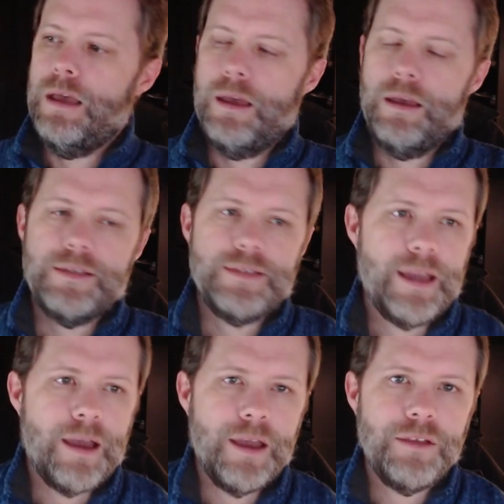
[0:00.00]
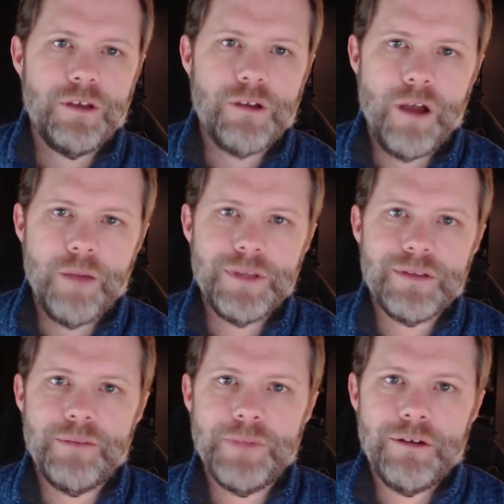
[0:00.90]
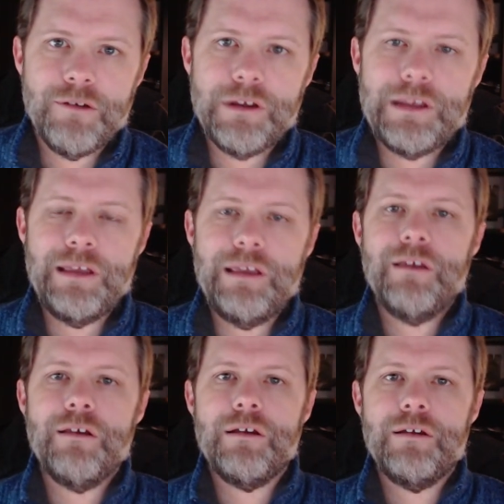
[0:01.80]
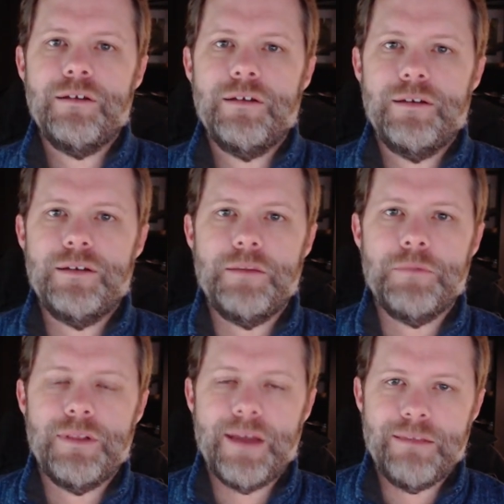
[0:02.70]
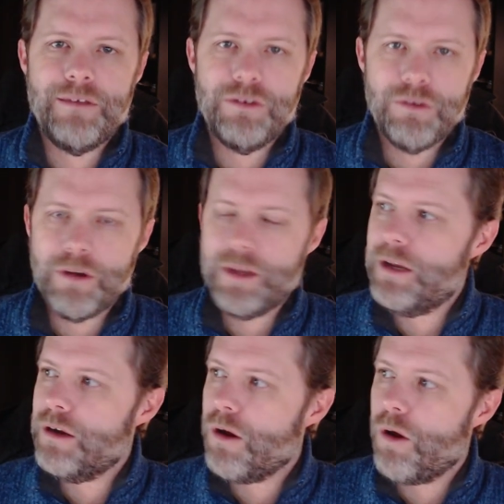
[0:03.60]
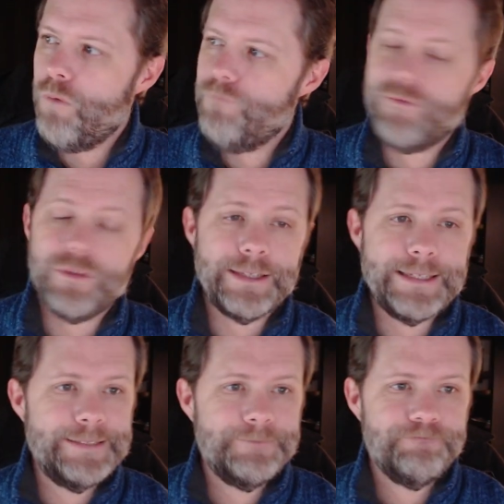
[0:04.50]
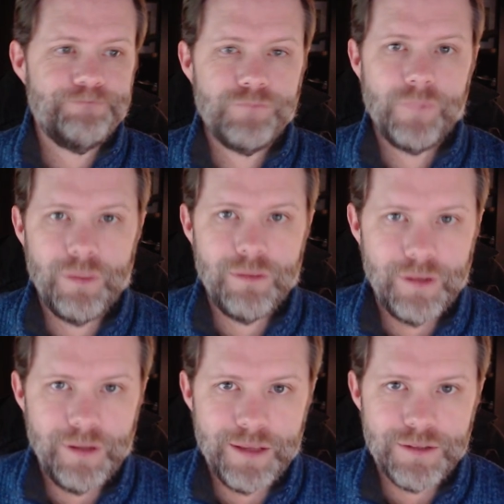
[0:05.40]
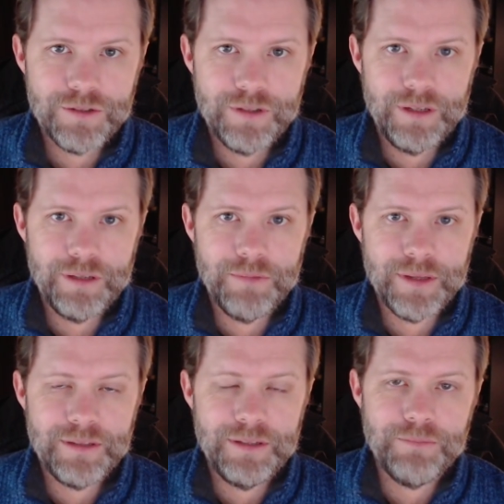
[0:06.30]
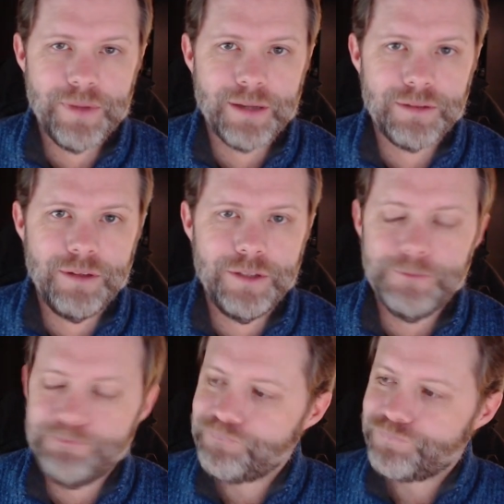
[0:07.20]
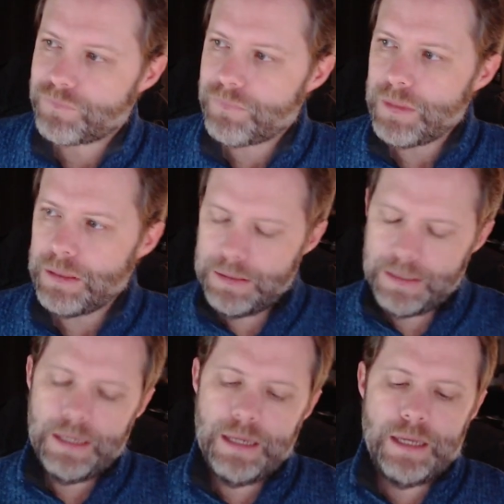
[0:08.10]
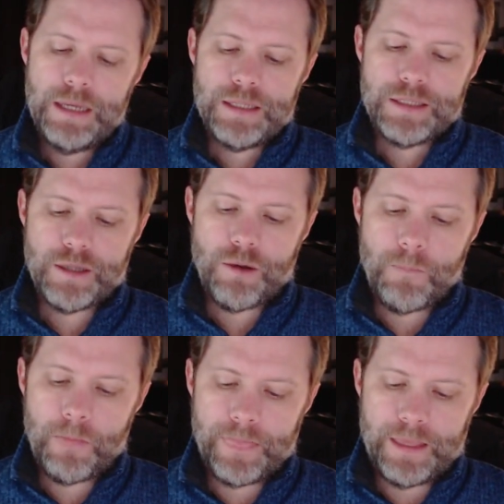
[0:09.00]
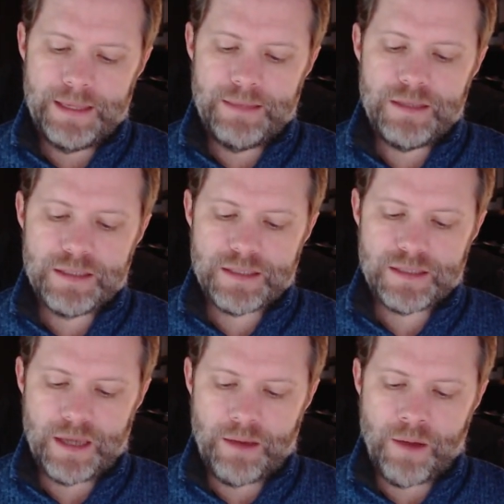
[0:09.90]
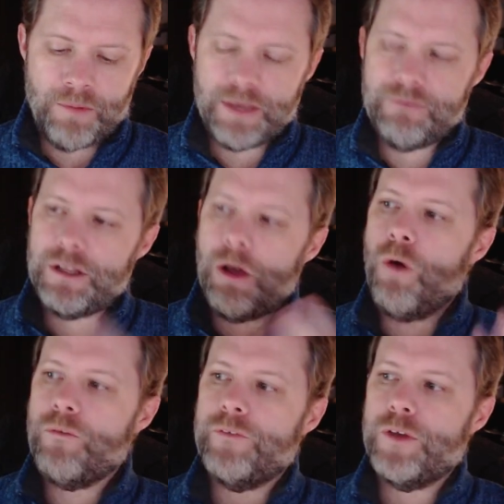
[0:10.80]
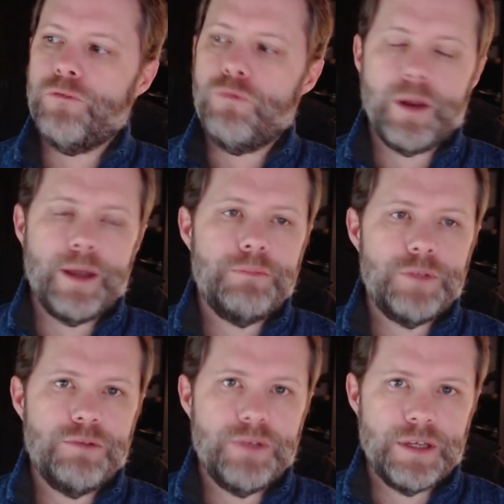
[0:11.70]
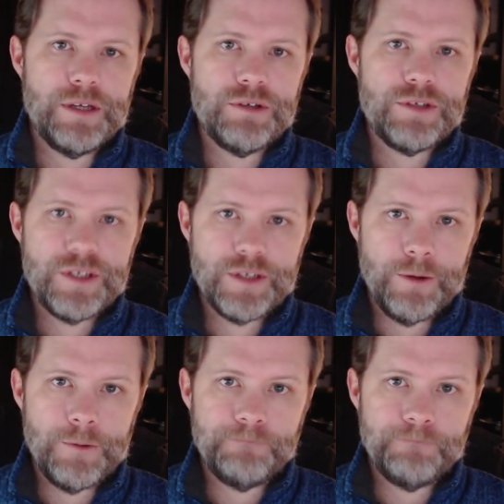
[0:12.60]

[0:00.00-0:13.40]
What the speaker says: Say hi in the comments. Let me know you're here. Glad that you're here. Hopefully, today's training makes an impact on you. So, in this, I want to give a little overview of what I'm doing here. So,